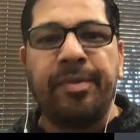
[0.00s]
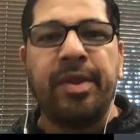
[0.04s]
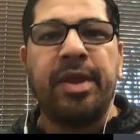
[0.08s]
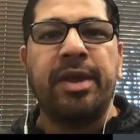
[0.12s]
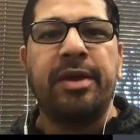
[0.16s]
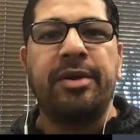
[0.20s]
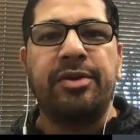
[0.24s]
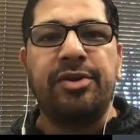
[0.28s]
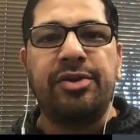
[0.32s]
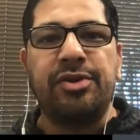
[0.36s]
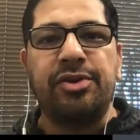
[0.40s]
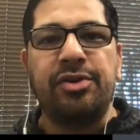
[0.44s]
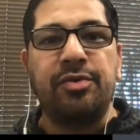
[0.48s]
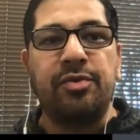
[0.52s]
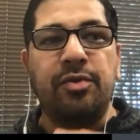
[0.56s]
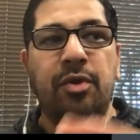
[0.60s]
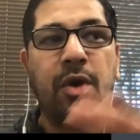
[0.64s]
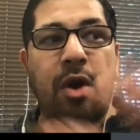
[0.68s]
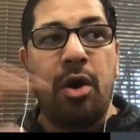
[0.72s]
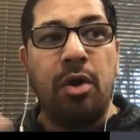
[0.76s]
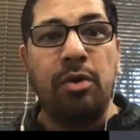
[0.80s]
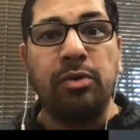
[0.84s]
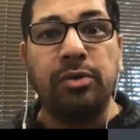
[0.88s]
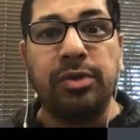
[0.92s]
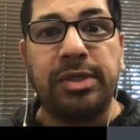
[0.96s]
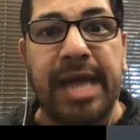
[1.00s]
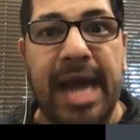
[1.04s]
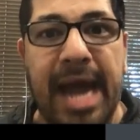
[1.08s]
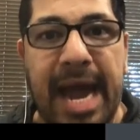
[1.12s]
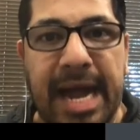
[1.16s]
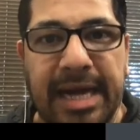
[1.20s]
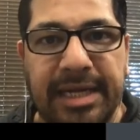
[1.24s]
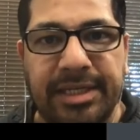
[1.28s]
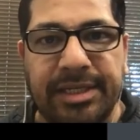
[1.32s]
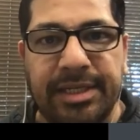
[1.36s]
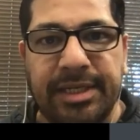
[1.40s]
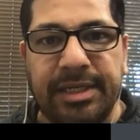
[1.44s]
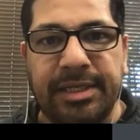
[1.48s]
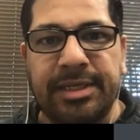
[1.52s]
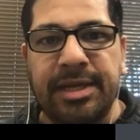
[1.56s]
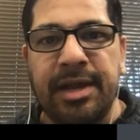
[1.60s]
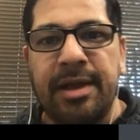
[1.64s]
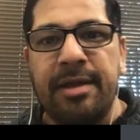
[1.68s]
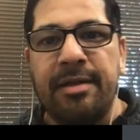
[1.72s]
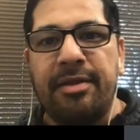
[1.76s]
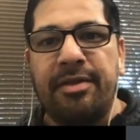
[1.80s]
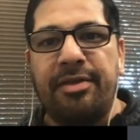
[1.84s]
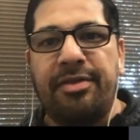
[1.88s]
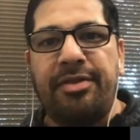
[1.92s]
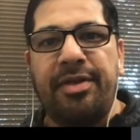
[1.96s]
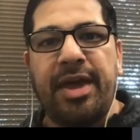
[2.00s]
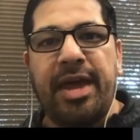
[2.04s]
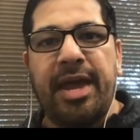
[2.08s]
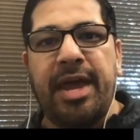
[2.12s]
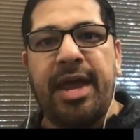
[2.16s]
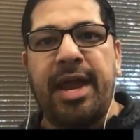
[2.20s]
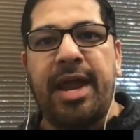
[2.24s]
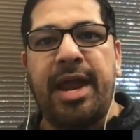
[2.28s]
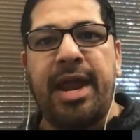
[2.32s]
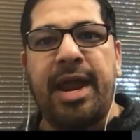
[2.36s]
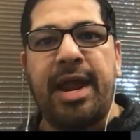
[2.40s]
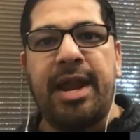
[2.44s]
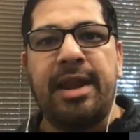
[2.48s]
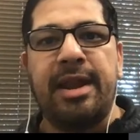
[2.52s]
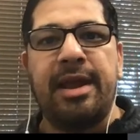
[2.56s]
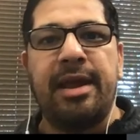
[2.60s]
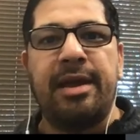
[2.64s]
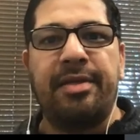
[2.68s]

you owe taxes, then